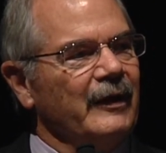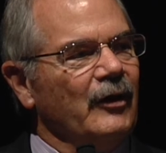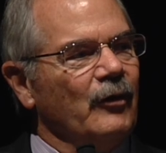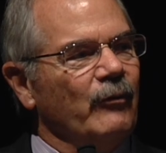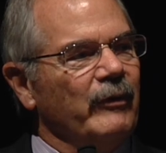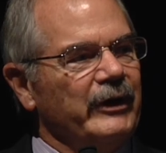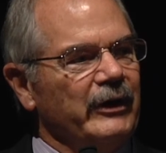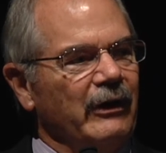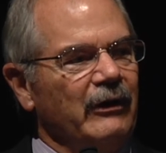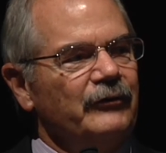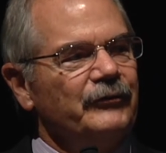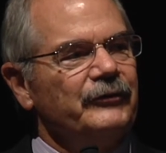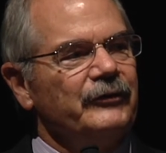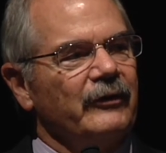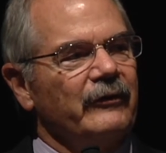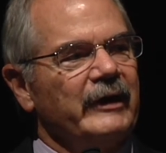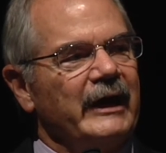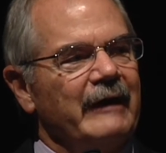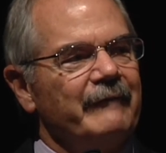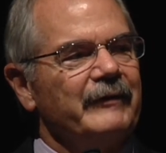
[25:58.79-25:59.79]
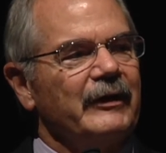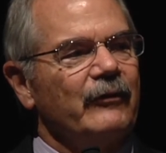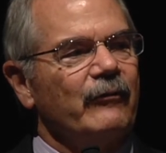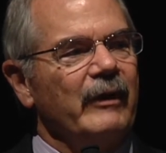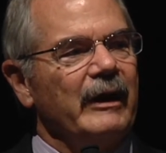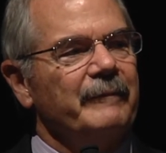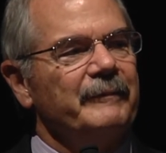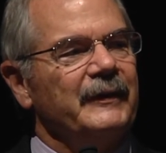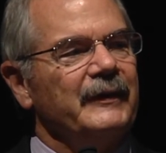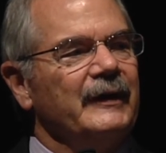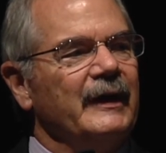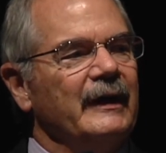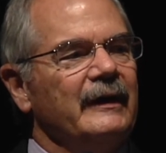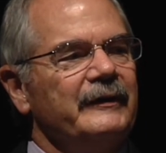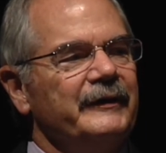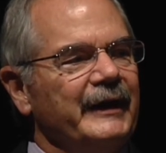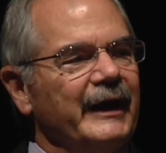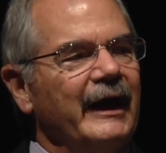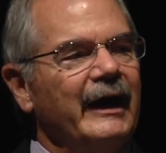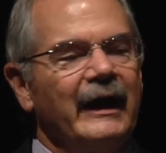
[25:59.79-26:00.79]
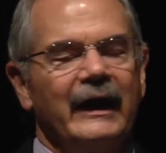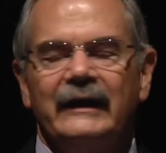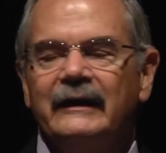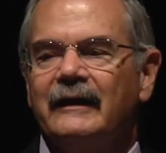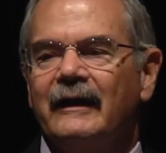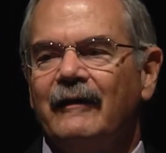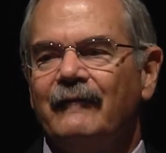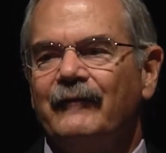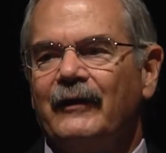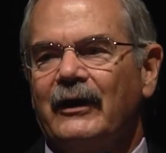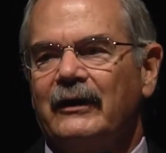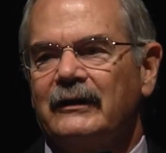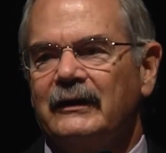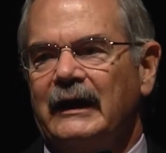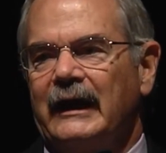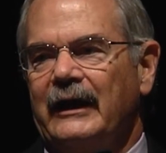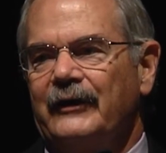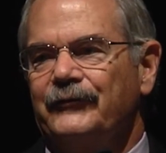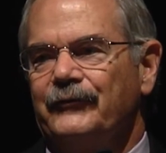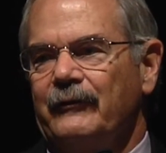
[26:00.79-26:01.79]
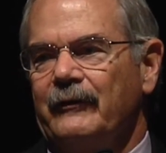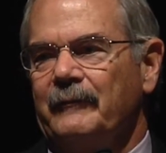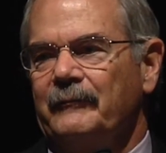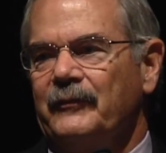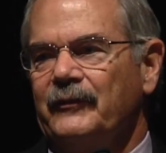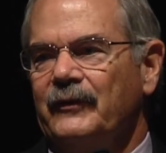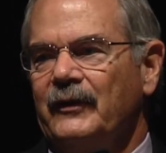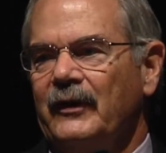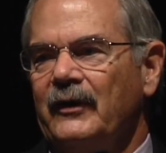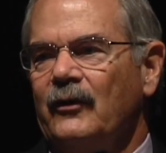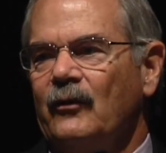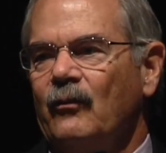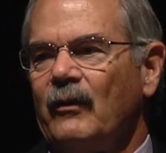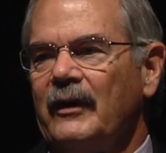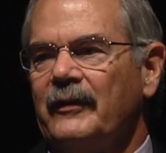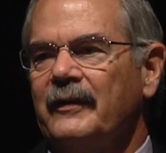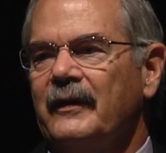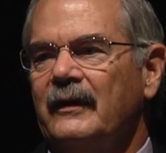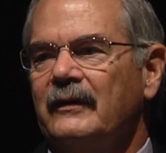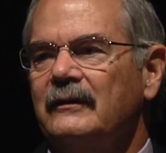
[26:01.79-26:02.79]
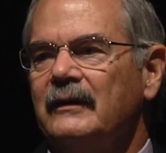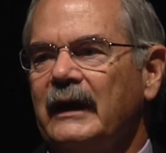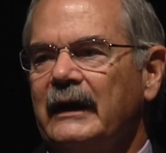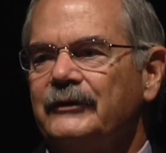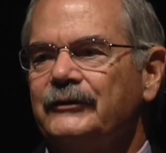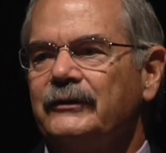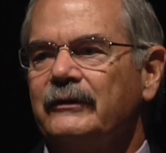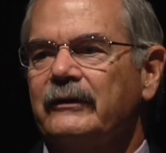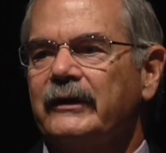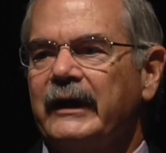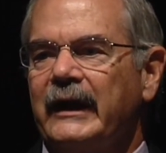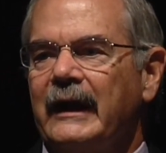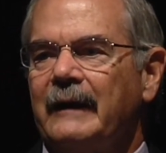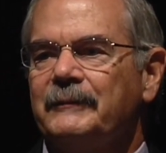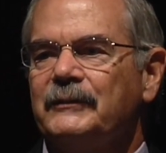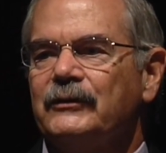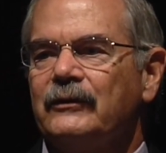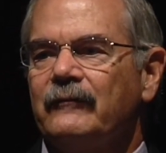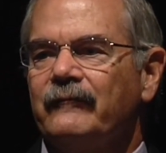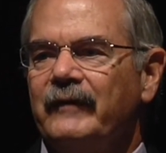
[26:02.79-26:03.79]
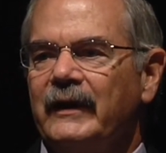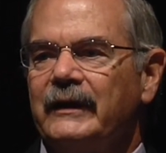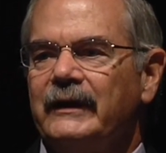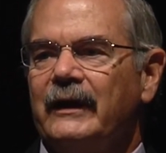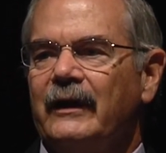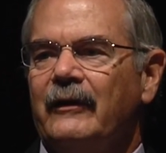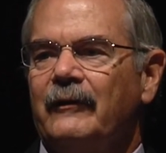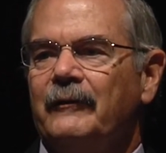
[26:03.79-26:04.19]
We also have equipped 9 of our classrooms with lecture capture video